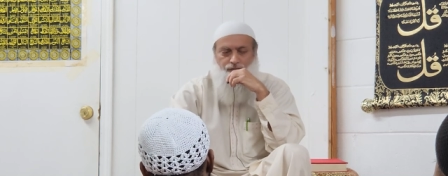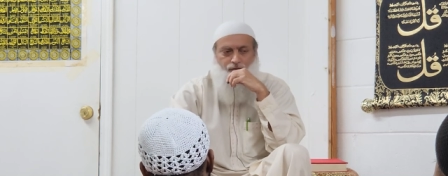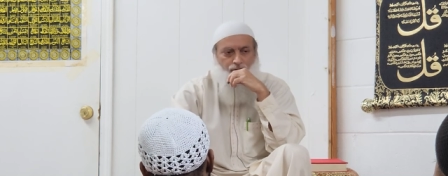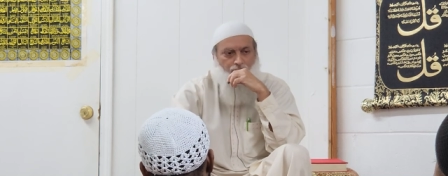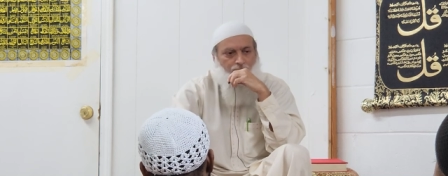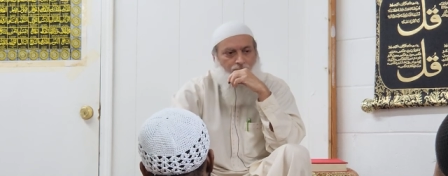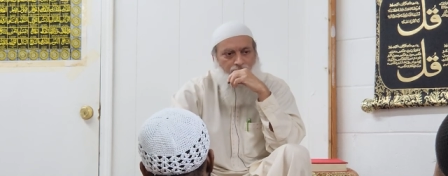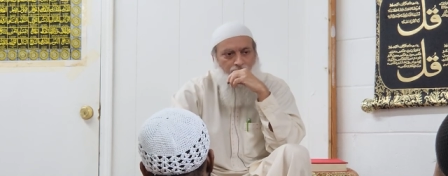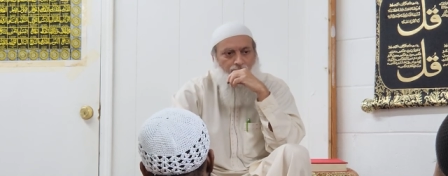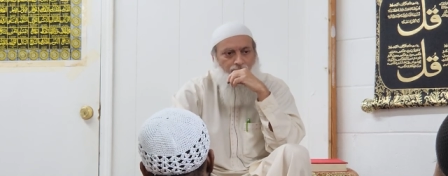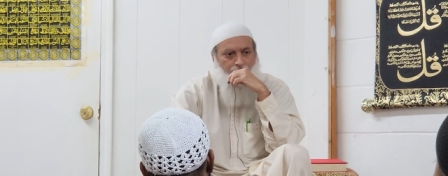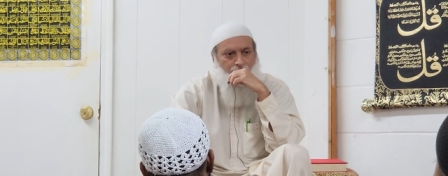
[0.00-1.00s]
you look at the
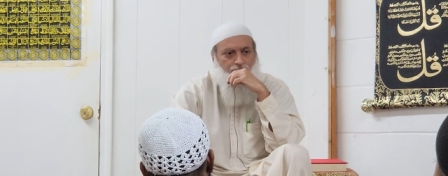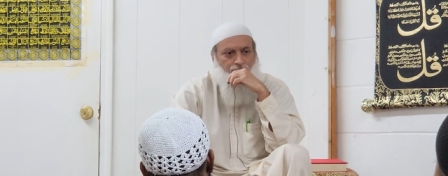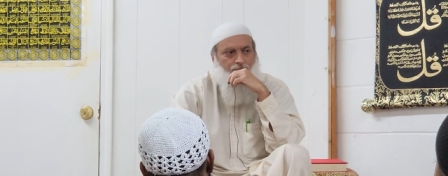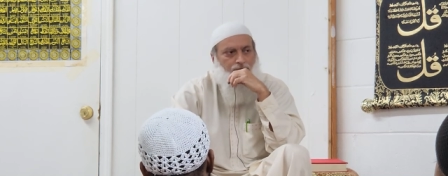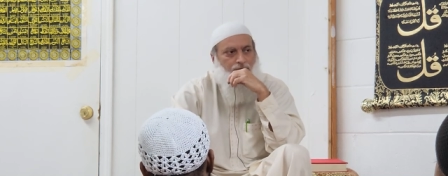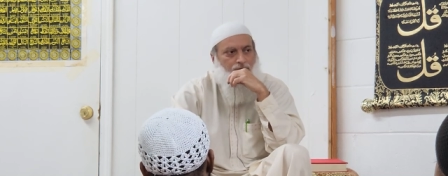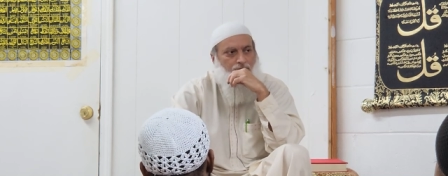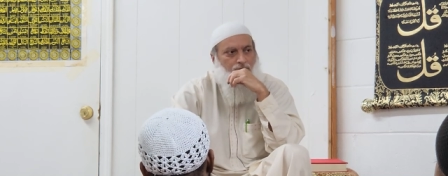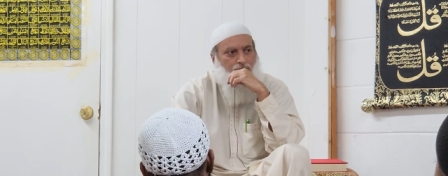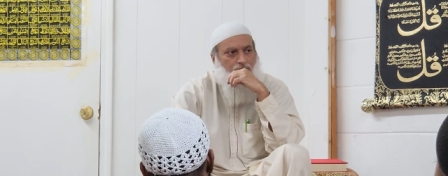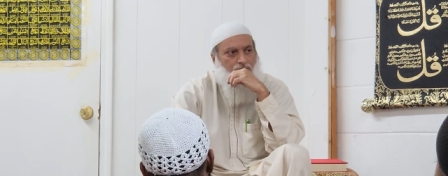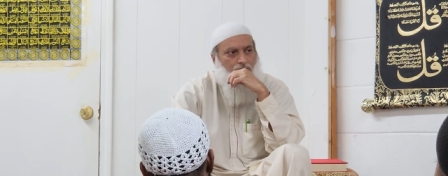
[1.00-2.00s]
narration,
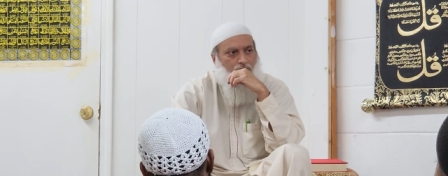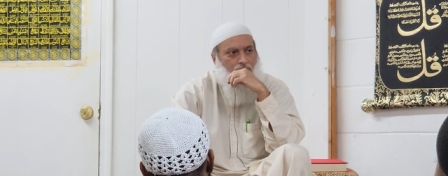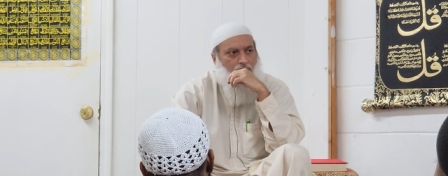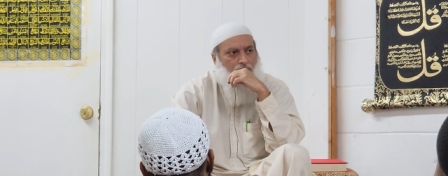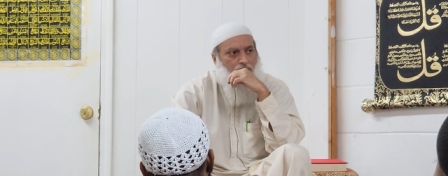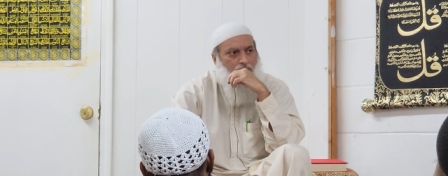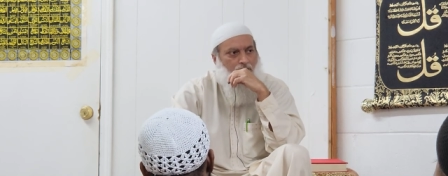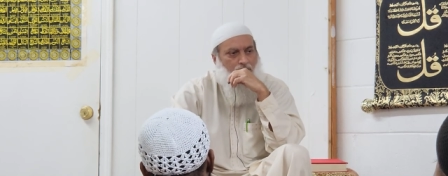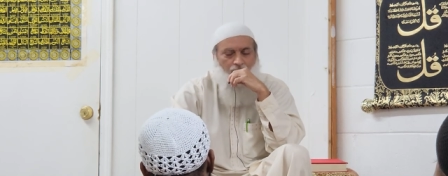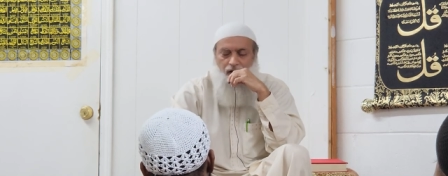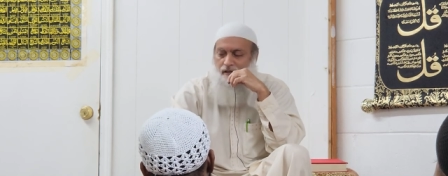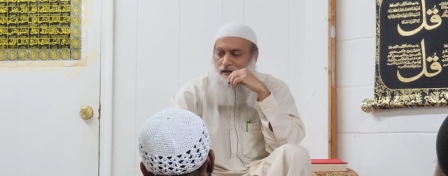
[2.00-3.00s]

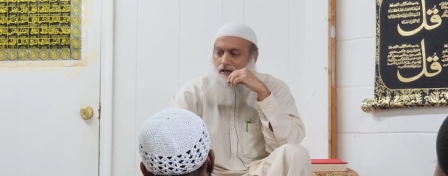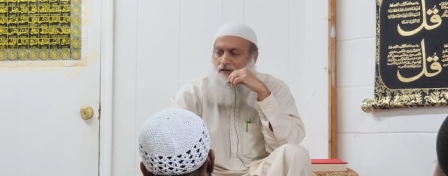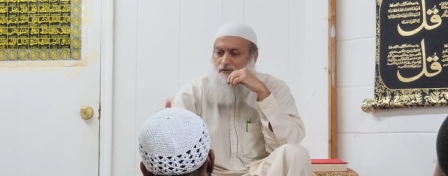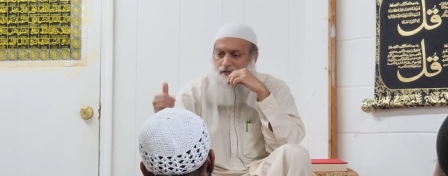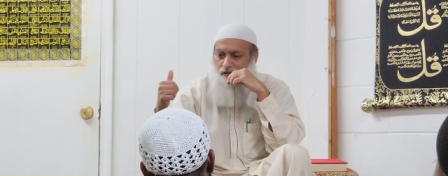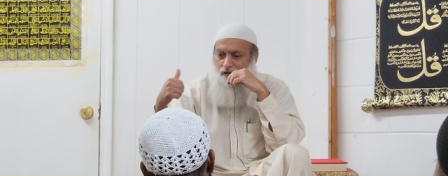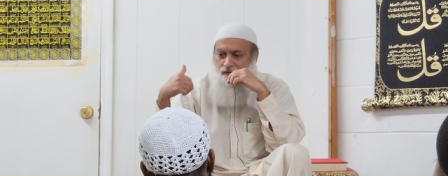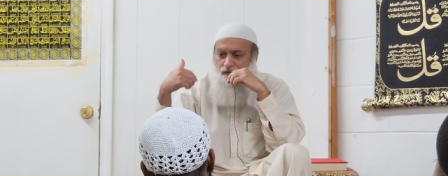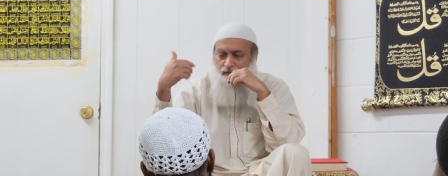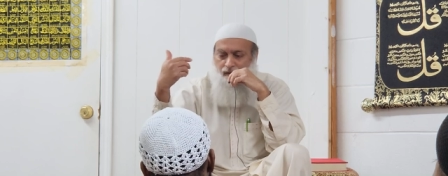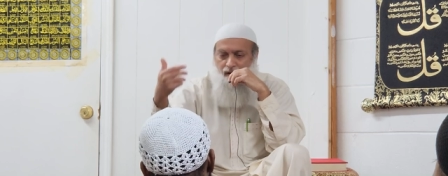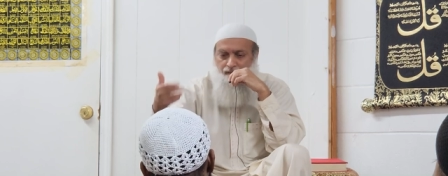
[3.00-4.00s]
the hadith, you know,
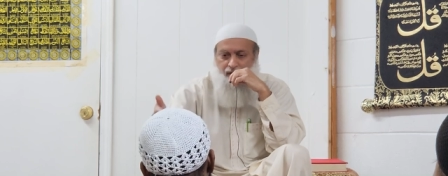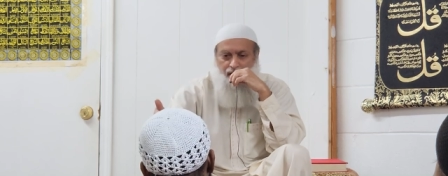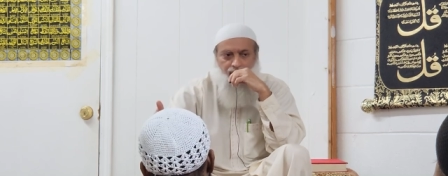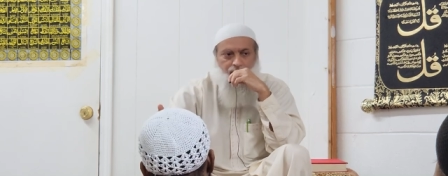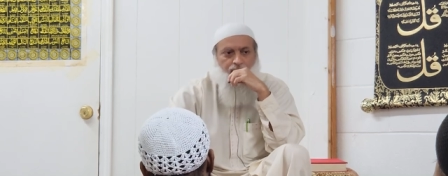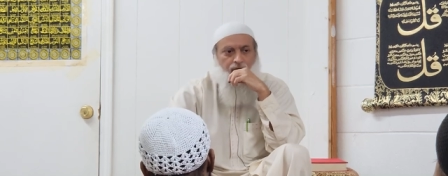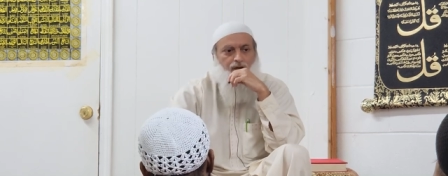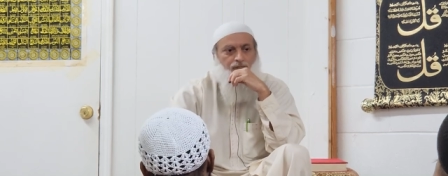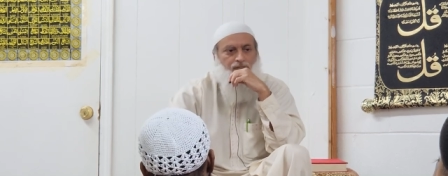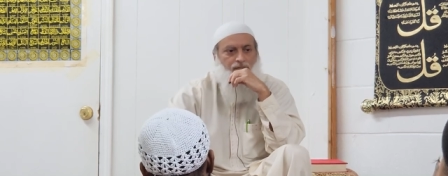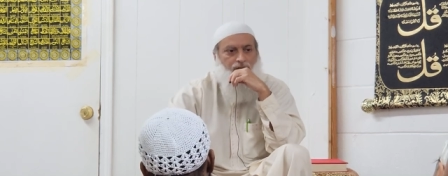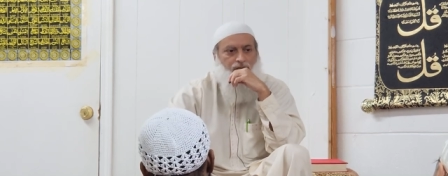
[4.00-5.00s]
when Imam Mahdi
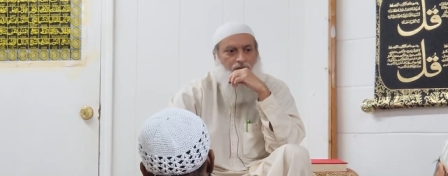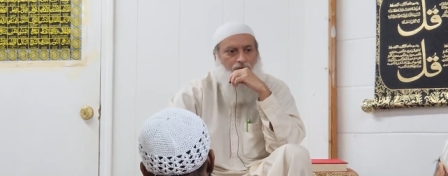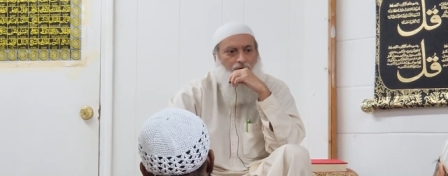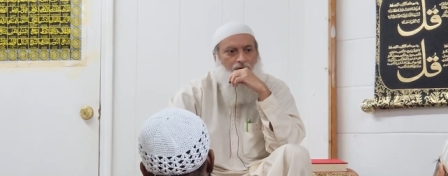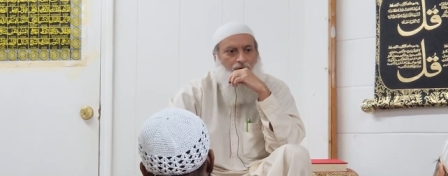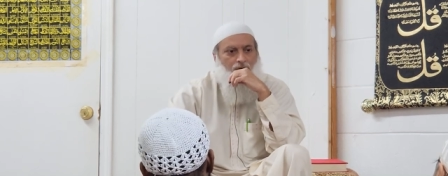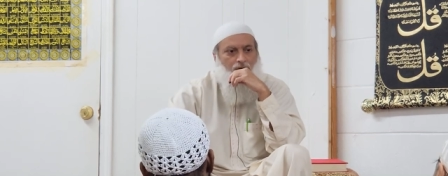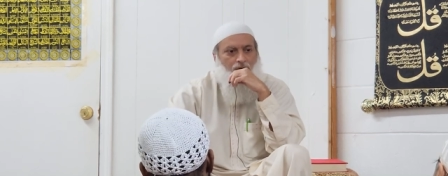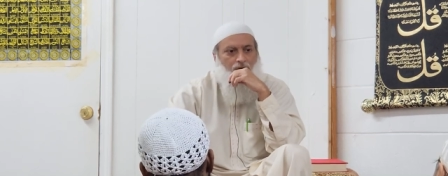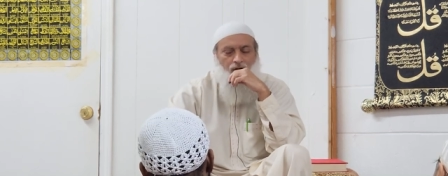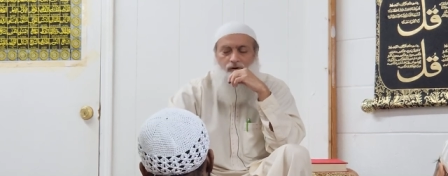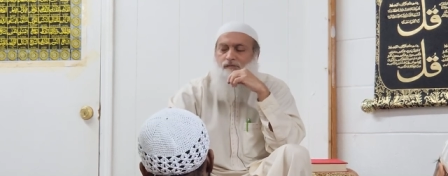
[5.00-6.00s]
comes,
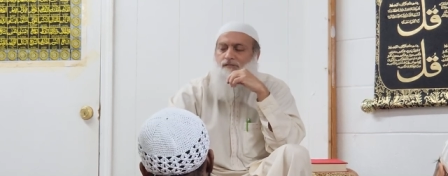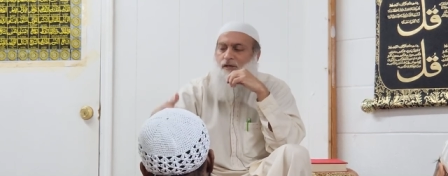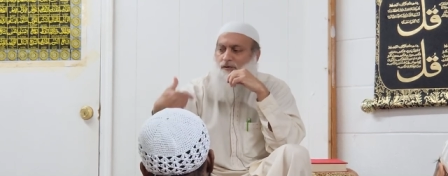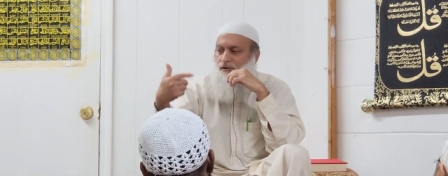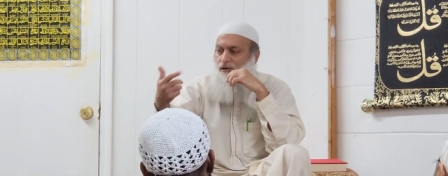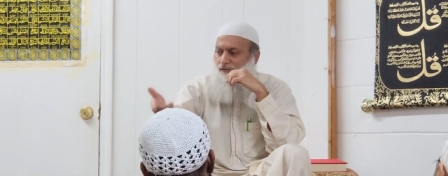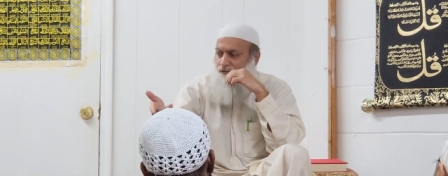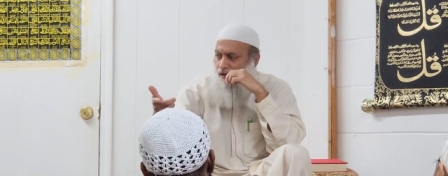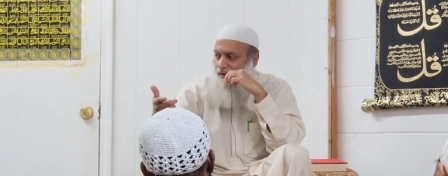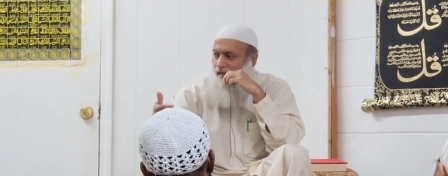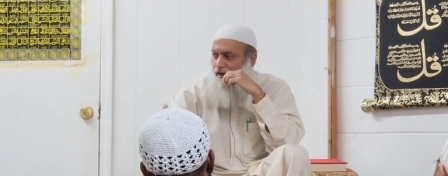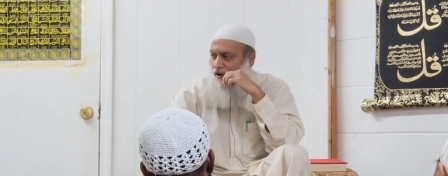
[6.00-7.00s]
you know, he will
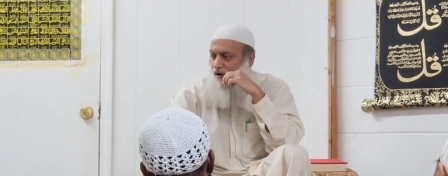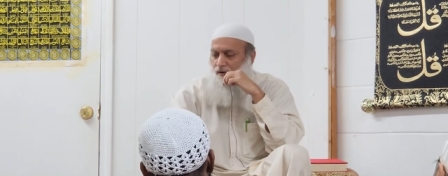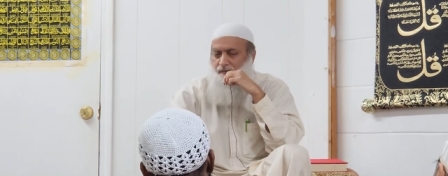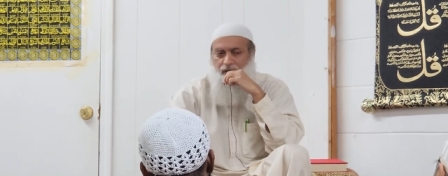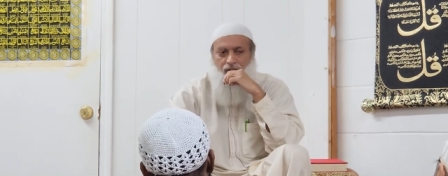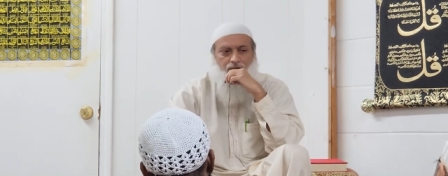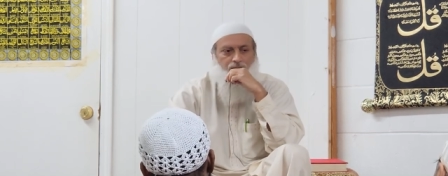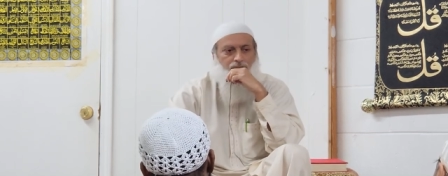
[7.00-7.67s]
defeat that army,